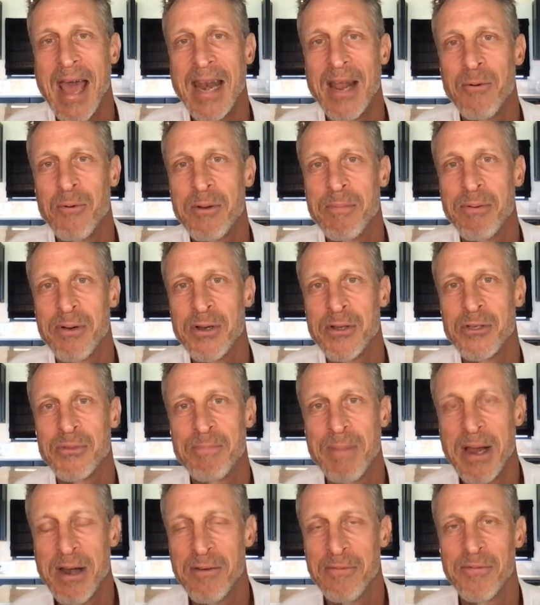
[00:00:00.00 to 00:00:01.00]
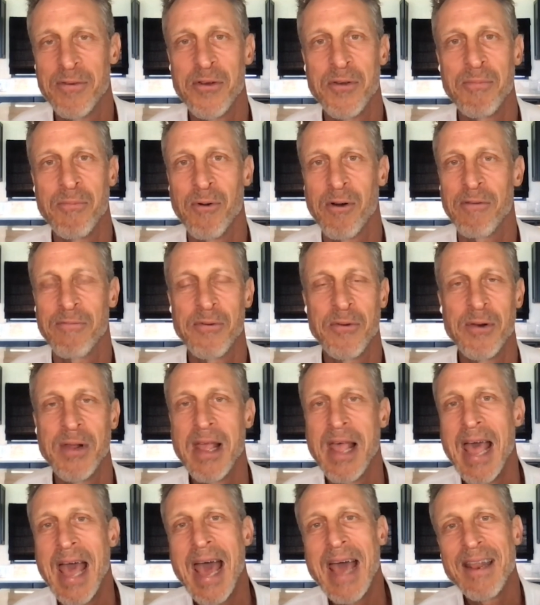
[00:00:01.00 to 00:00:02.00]
And it would produce better food, more
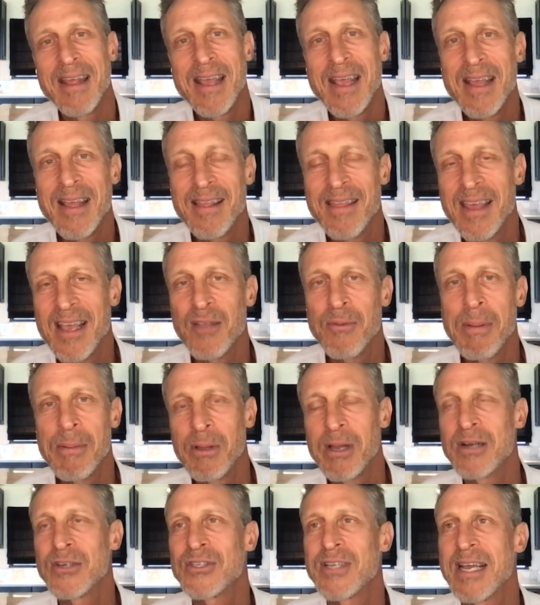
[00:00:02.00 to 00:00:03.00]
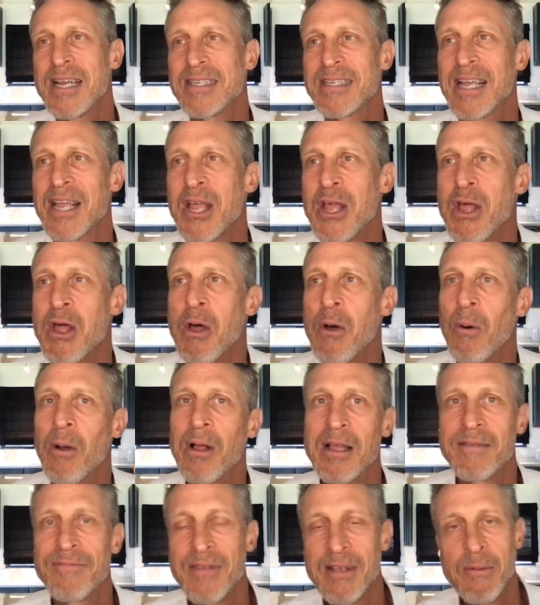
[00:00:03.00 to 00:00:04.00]
food. And the thing is, people understand is like,
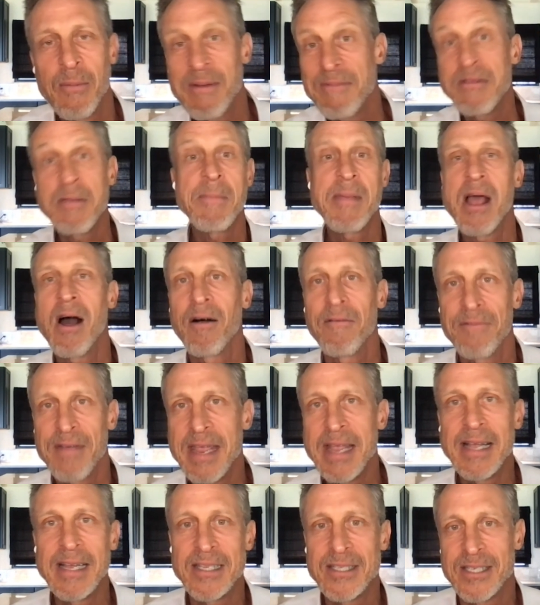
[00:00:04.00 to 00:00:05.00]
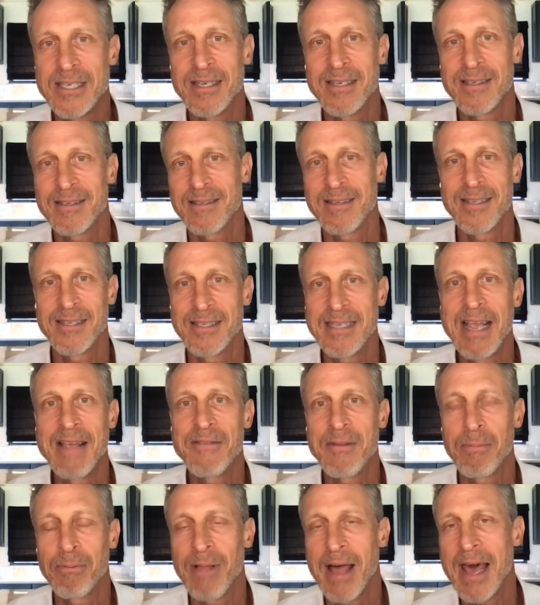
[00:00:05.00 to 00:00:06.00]
well, it's, you know, we could be all vegans to, to
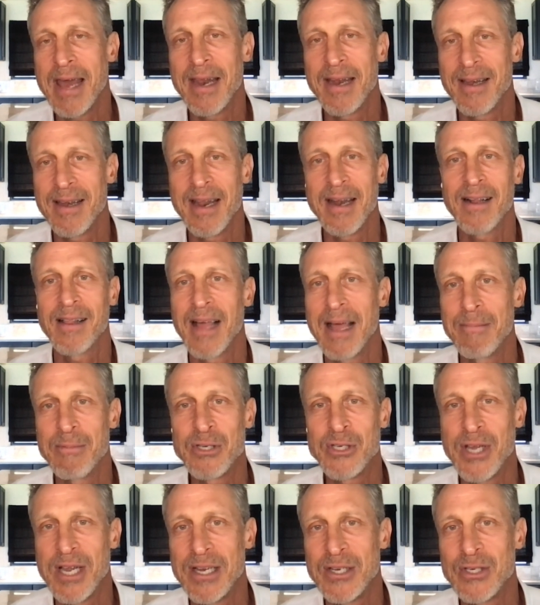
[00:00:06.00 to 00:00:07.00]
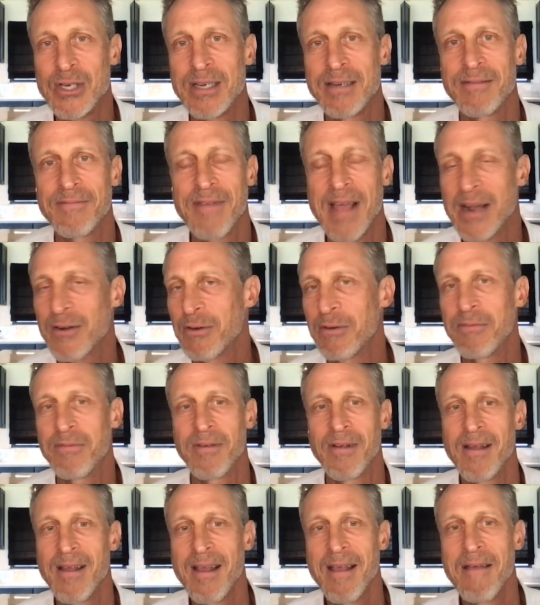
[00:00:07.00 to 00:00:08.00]
save the planet and then climate change work. and factory
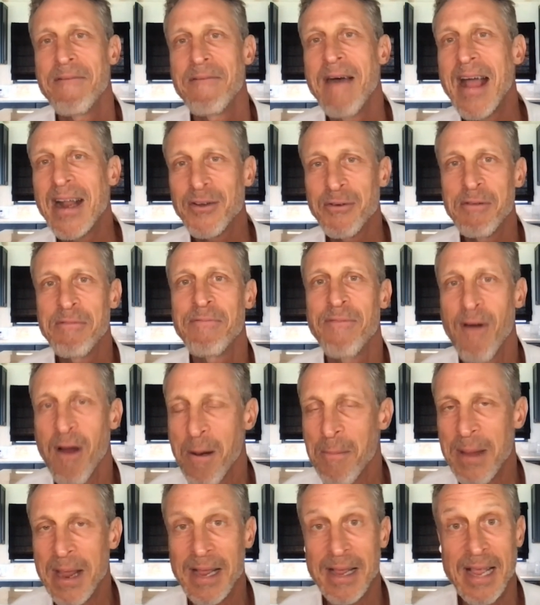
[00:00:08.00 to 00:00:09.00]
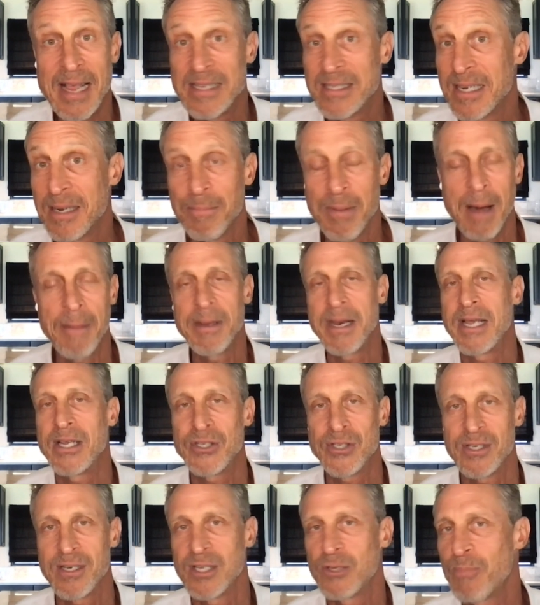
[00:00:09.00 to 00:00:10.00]
factory farming is an
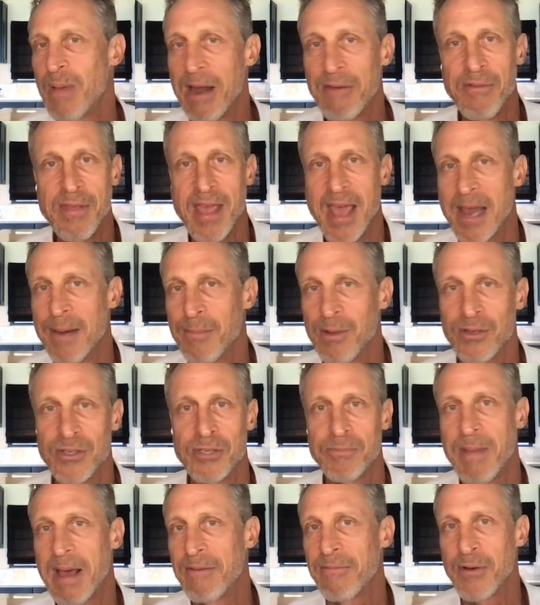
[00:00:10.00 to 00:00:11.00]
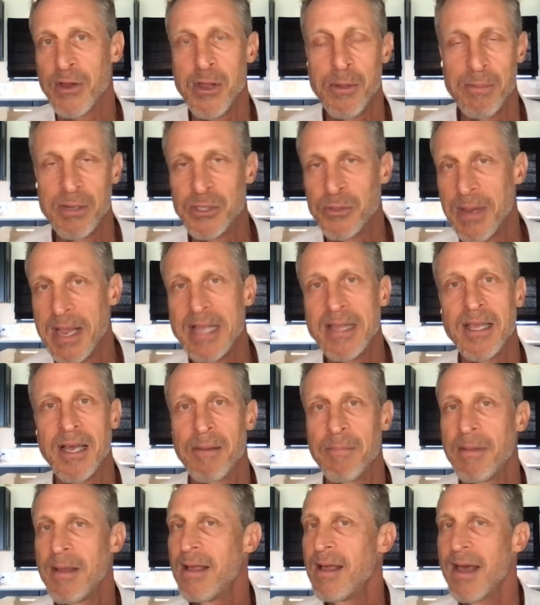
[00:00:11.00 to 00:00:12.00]
abomination. It's bad for the animals. It's bad for humans who eat
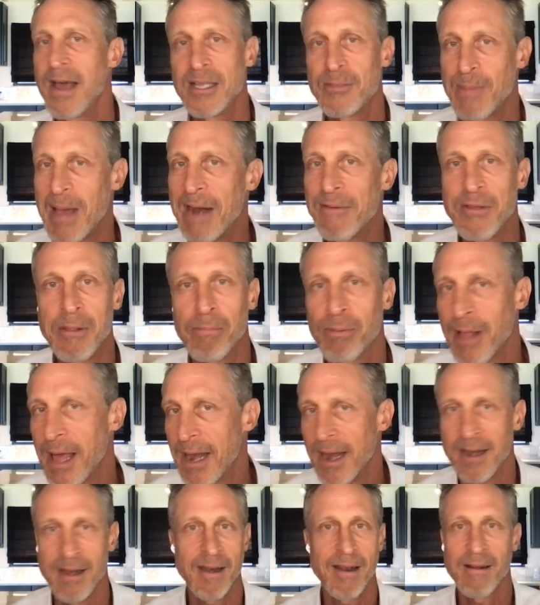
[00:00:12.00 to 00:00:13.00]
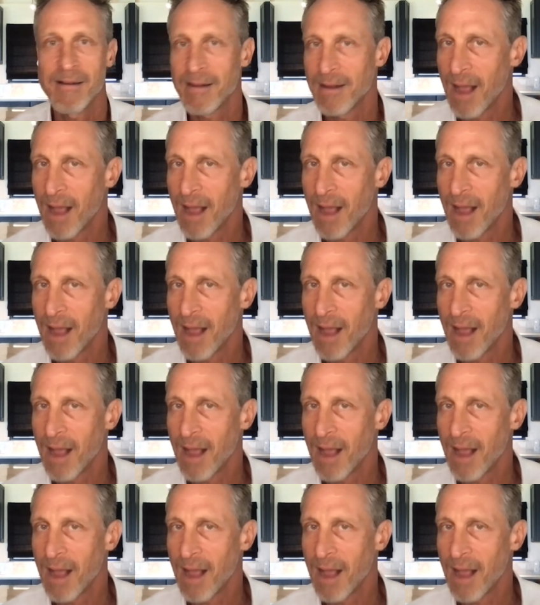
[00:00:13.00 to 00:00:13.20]
them. It's bad for the planet.